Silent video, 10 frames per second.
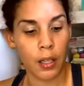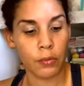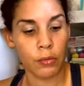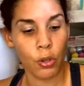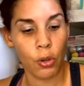
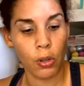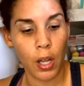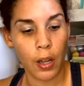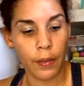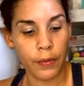Roll
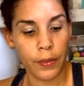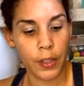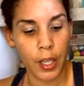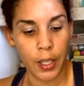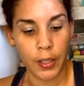of
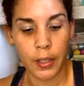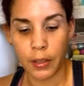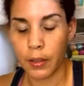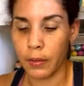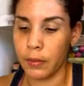
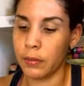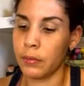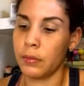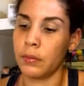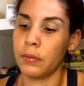dice.
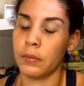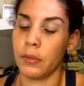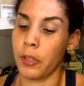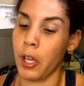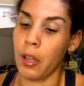
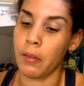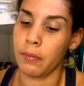Okay.